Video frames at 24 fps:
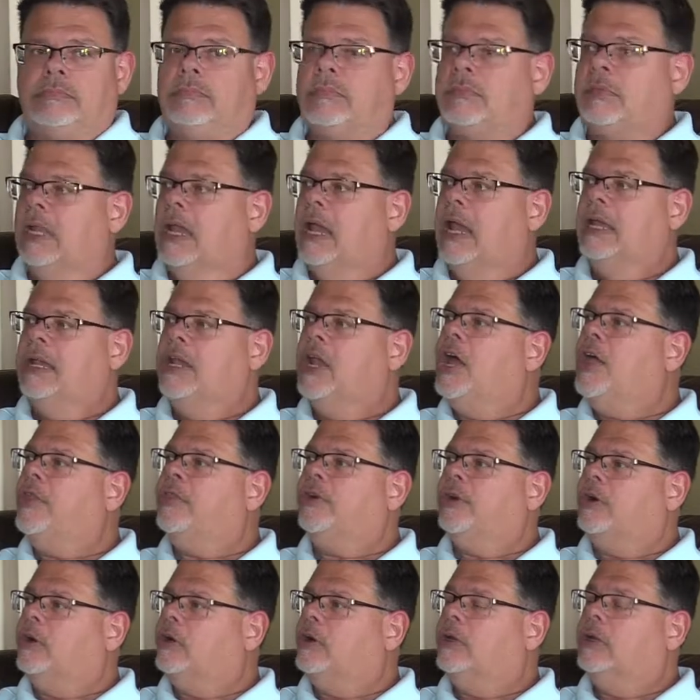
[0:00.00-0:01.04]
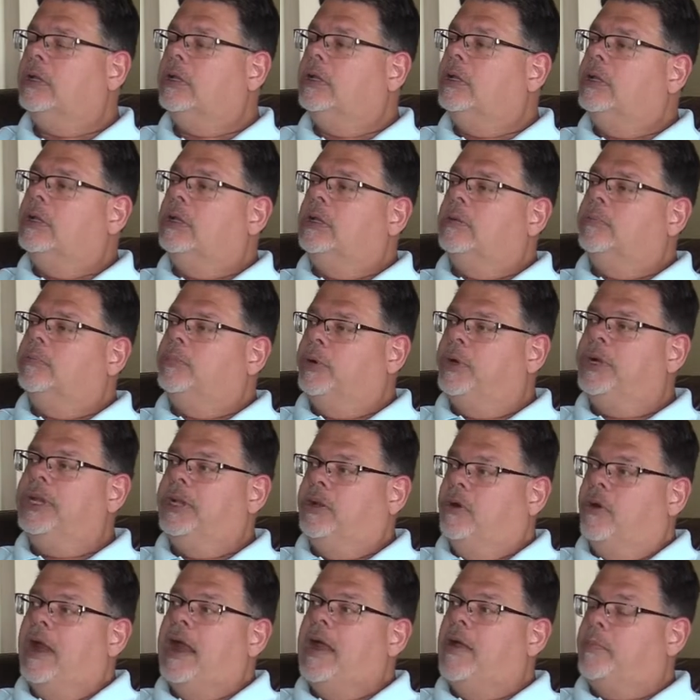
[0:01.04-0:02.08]
Another pretty
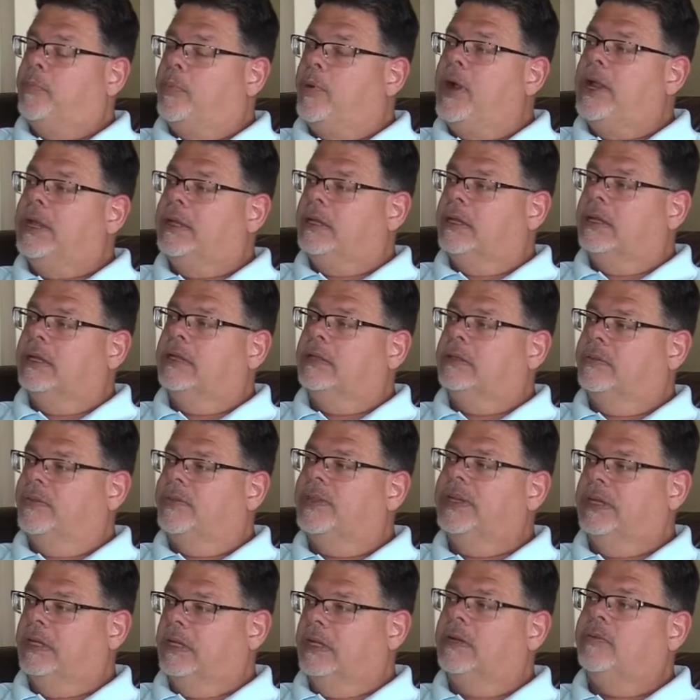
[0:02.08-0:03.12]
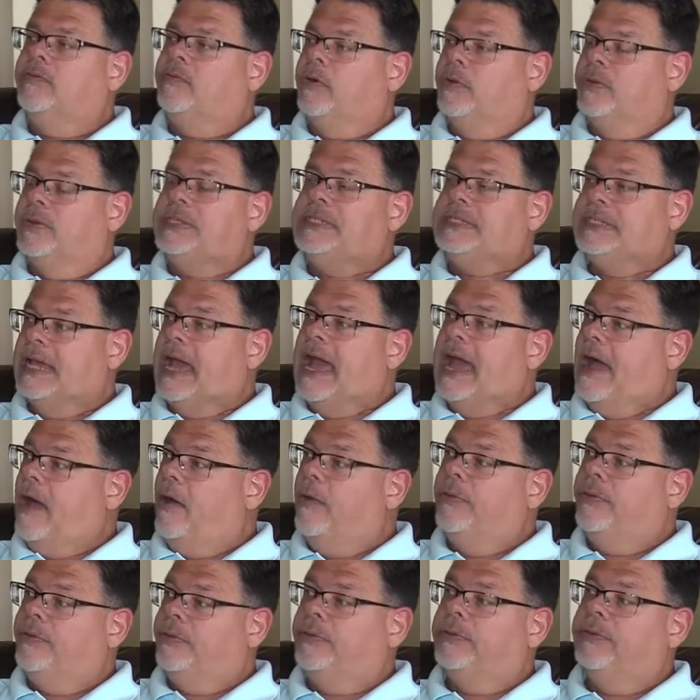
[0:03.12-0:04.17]
groundbreaking thing for the
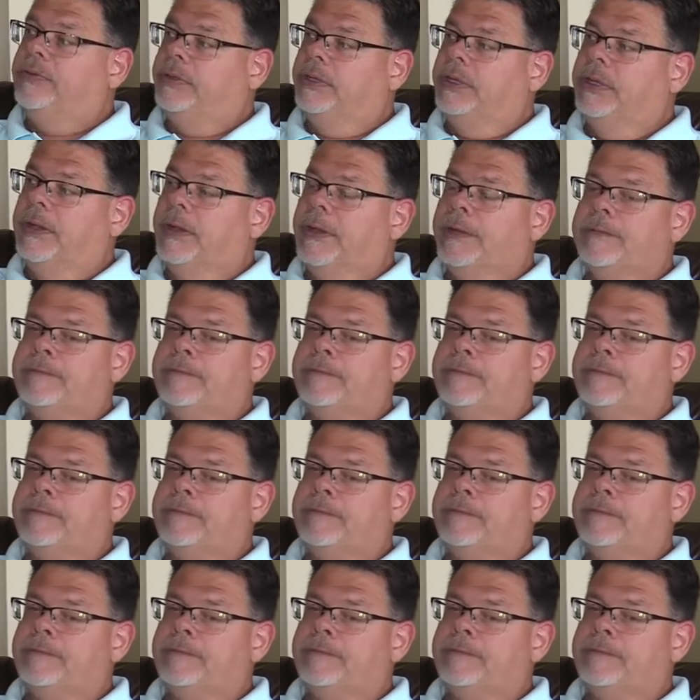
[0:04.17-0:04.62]
South, you know.